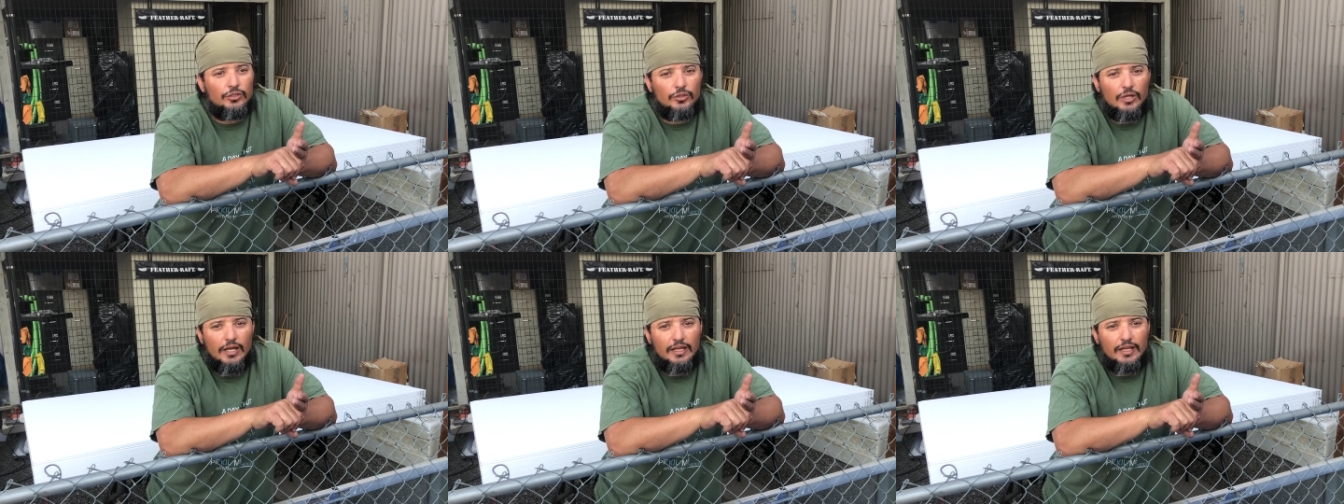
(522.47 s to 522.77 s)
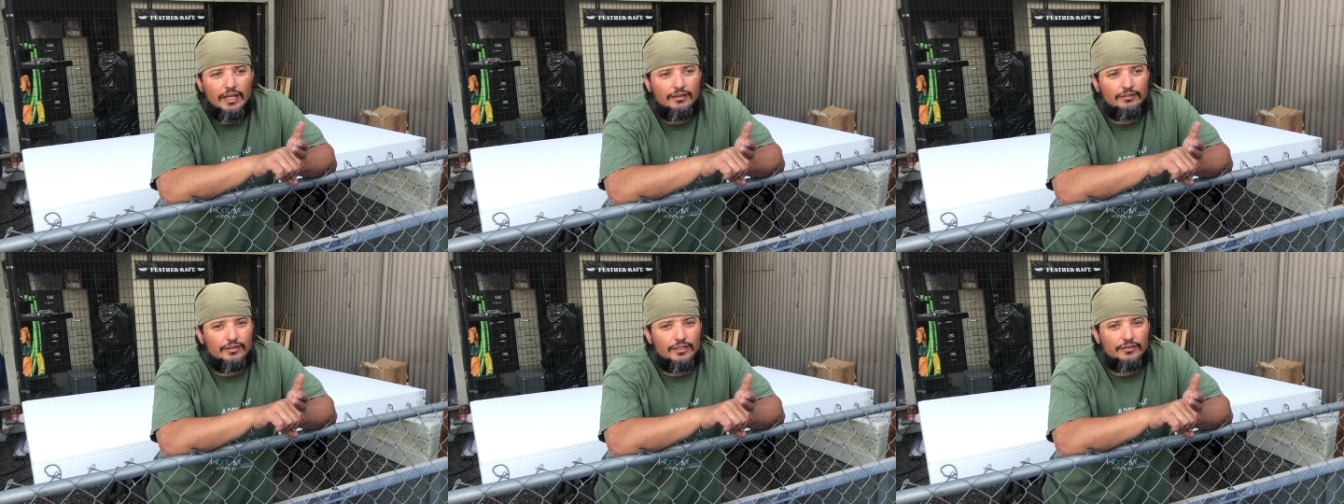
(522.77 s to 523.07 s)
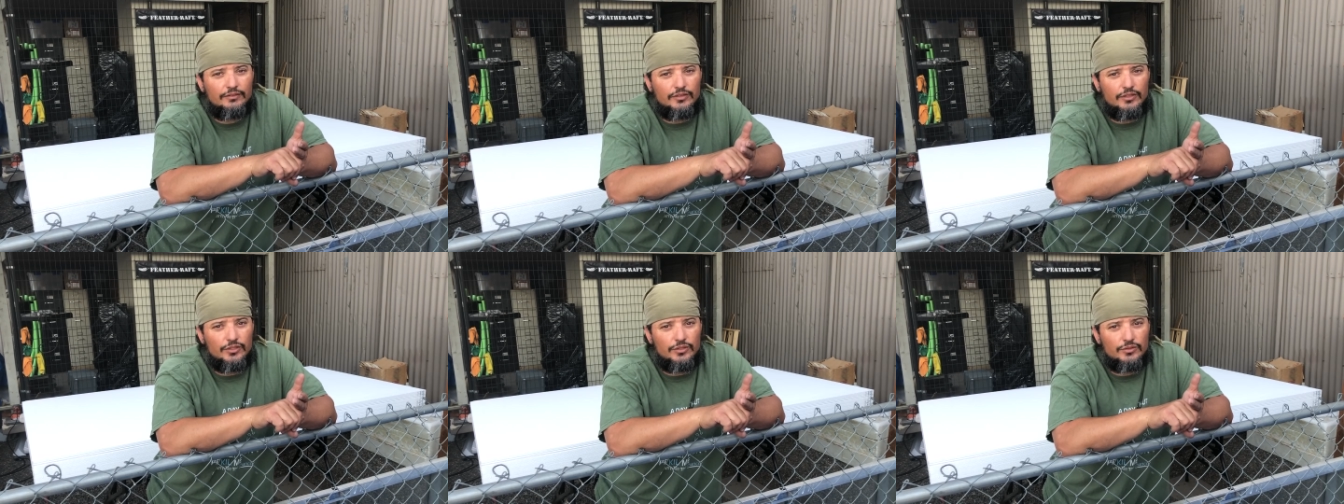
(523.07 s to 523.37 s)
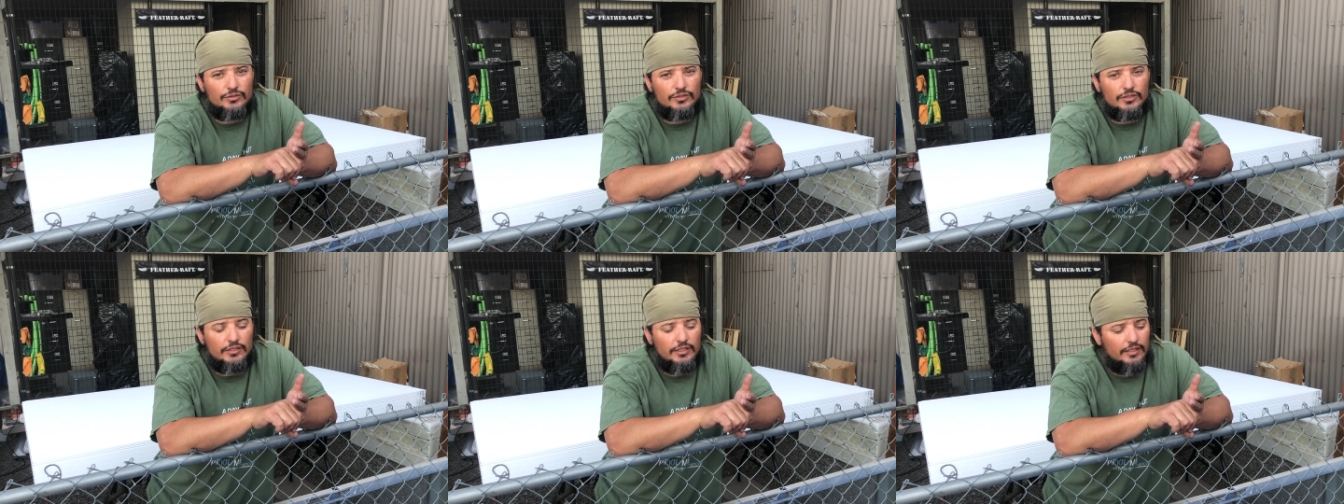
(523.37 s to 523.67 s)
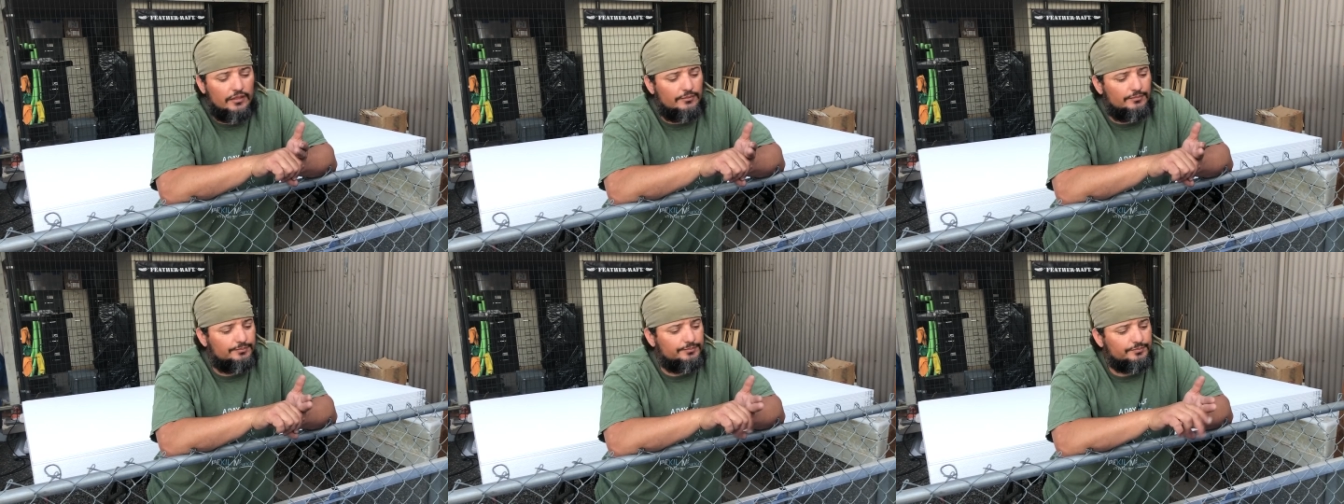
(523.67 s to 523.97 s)
I haven't even used it yet.
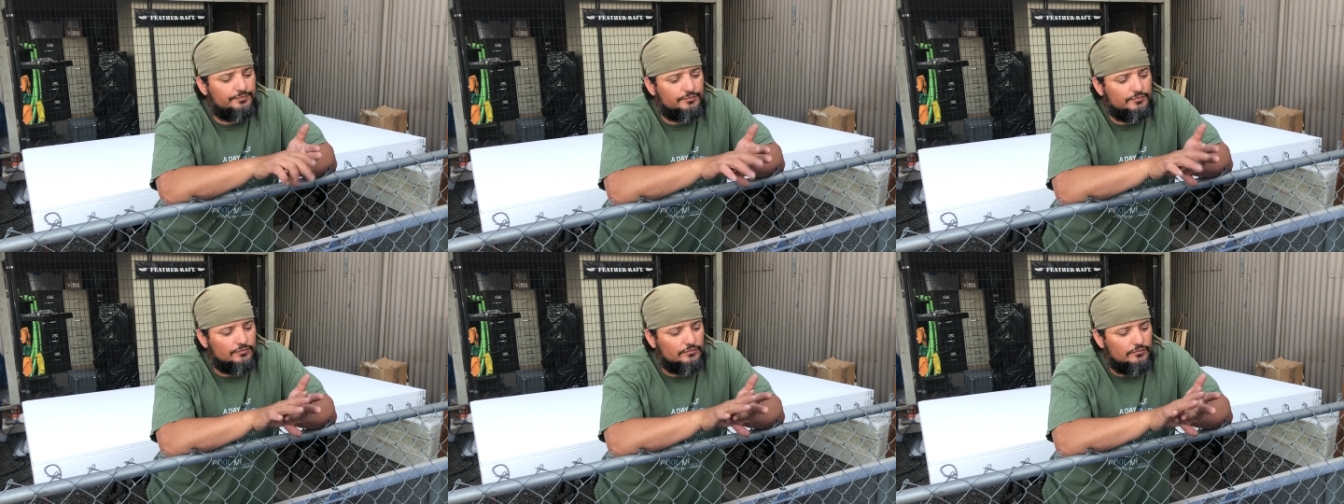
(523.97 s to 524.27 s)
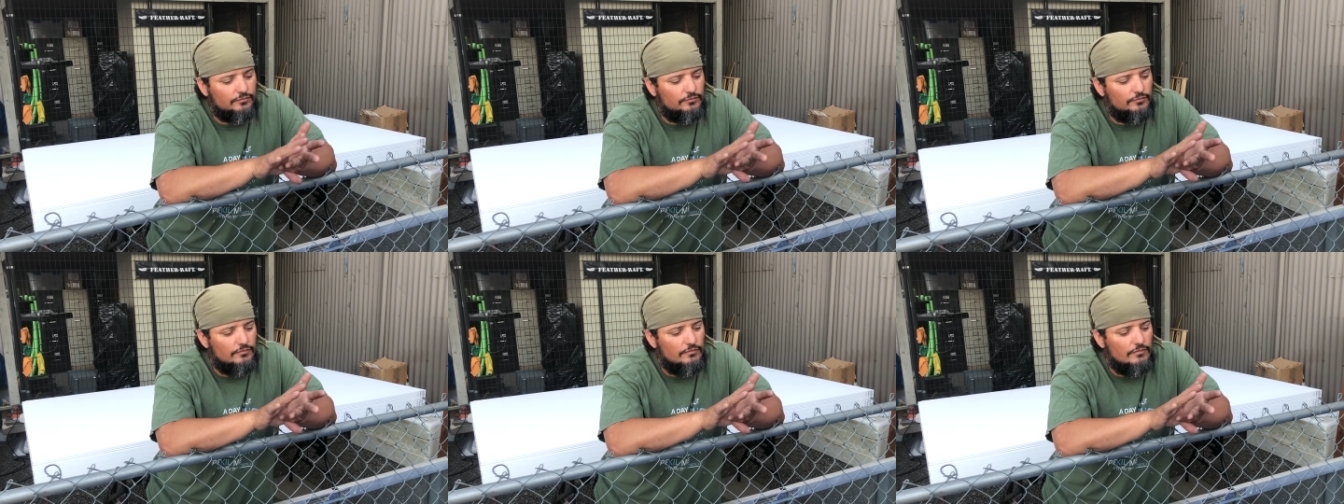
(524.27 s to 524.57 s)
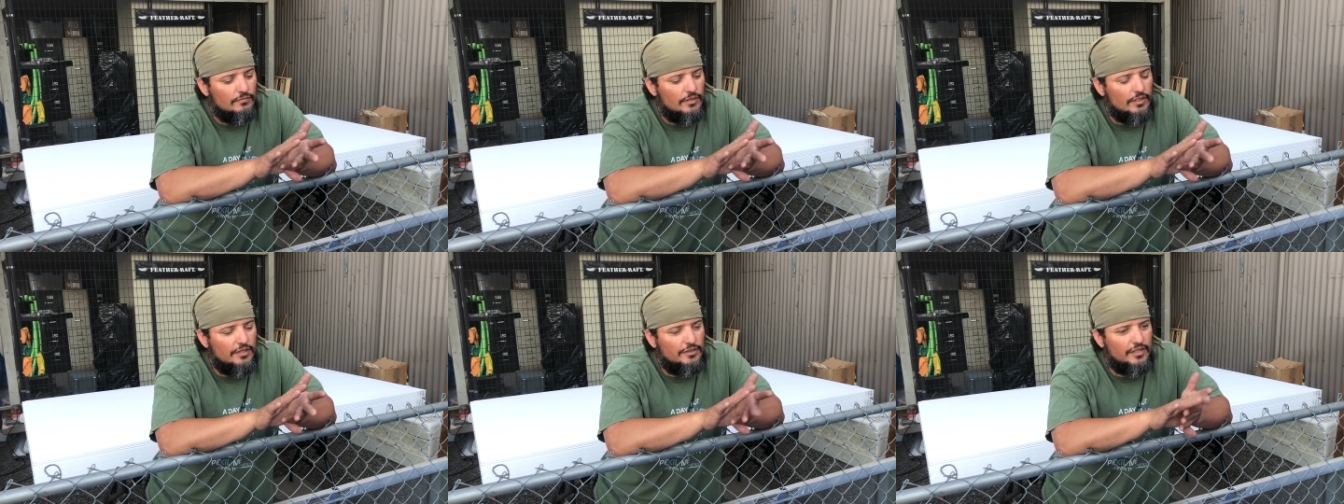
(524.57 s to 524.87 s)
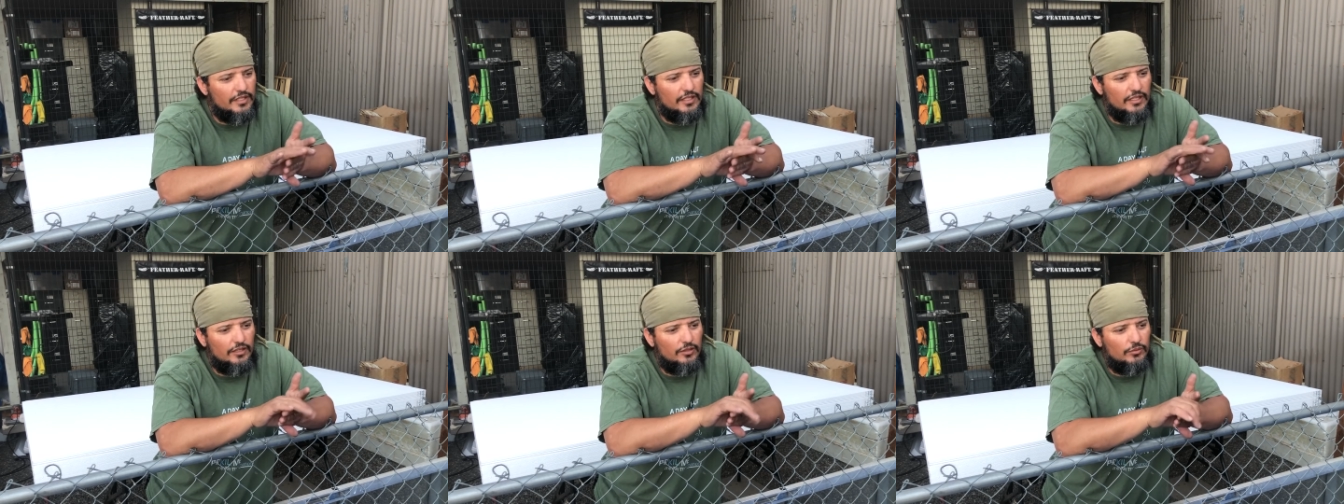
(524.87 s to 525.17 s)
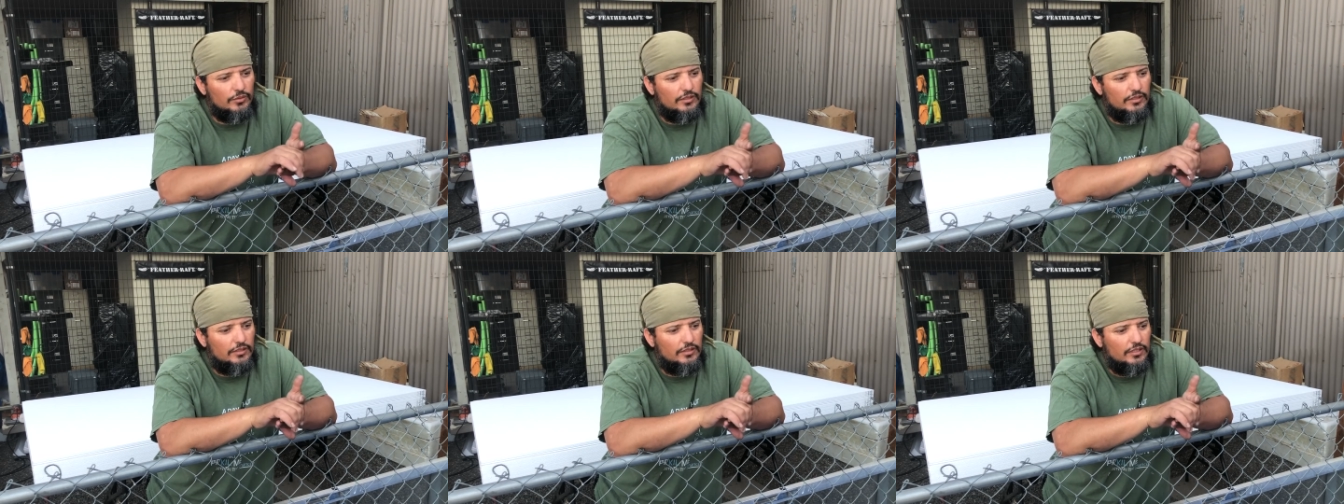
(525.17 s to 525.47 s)
The other
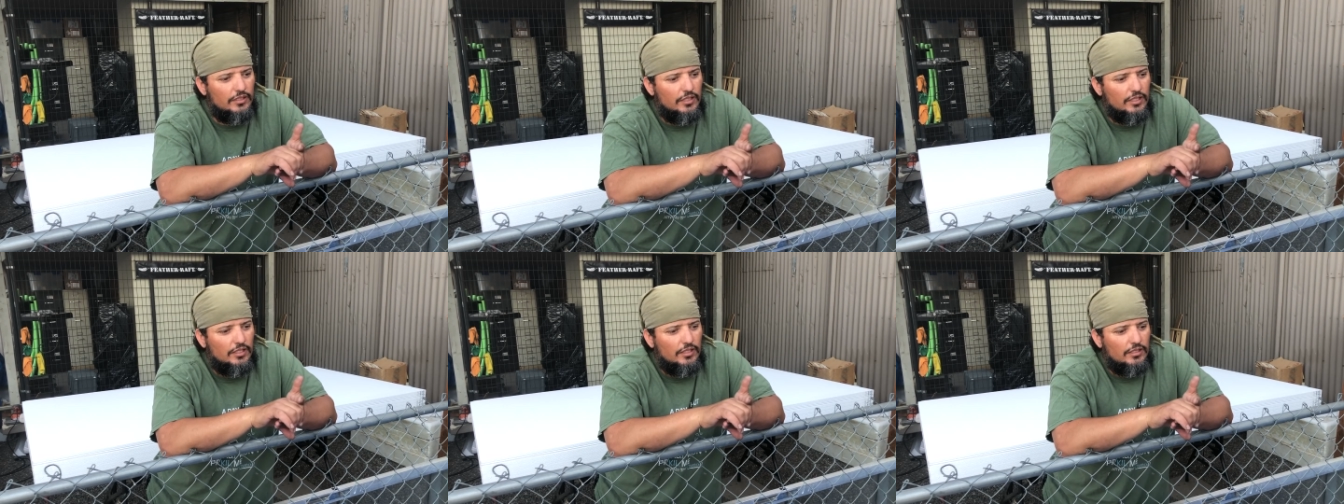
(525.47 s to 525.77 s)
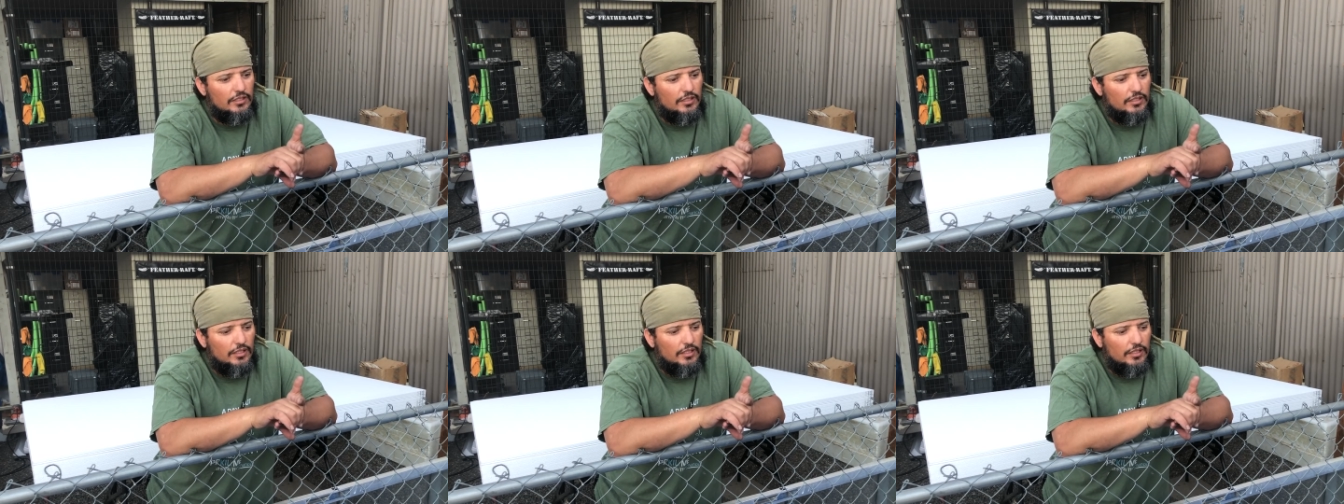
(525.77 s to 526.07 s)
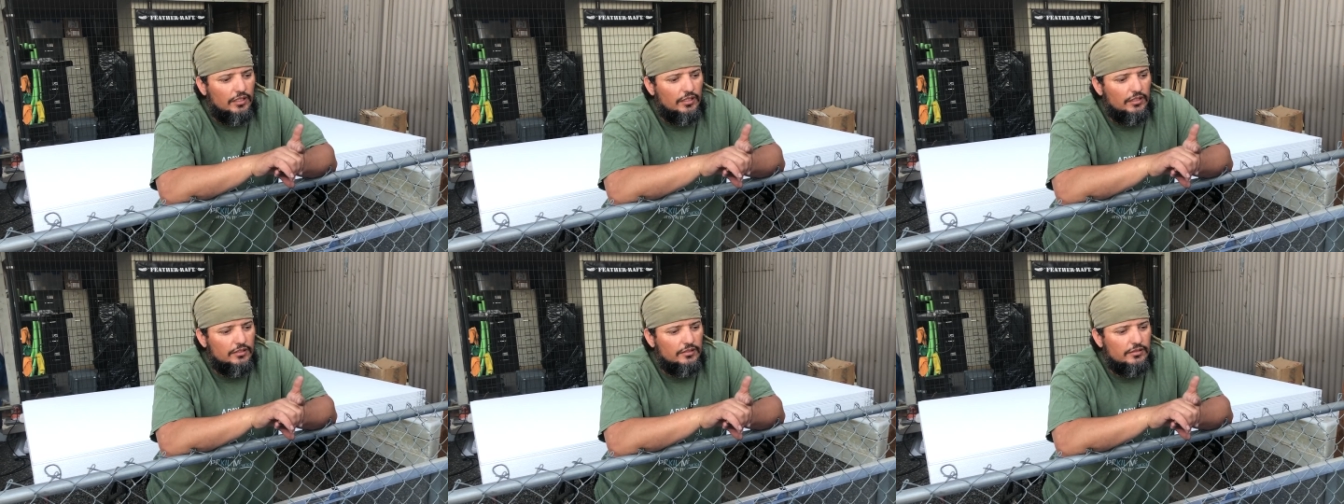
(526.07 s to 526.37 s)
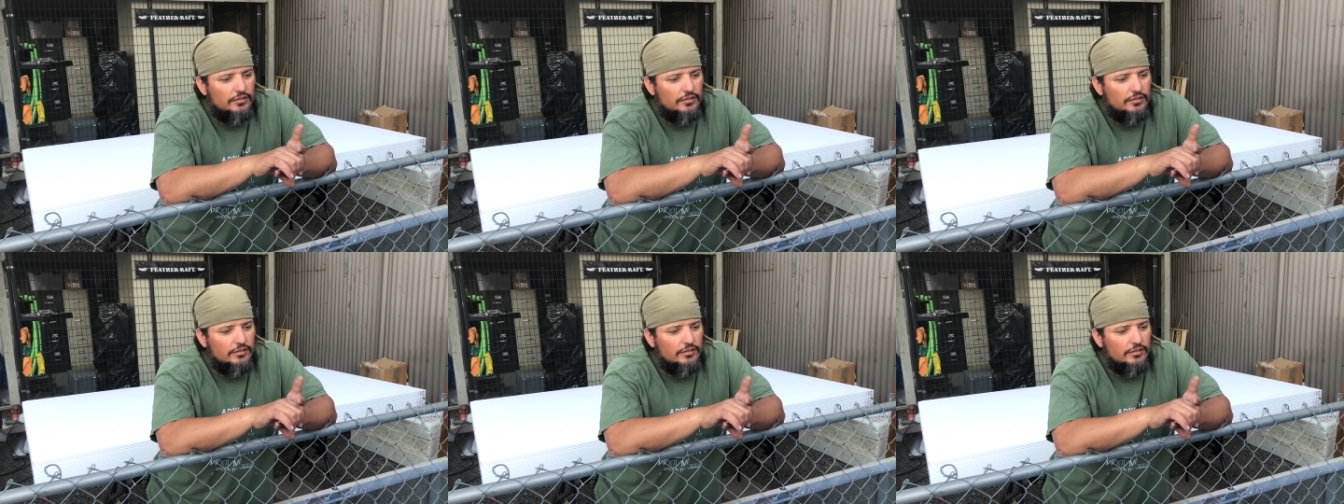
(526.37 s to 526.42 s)
one is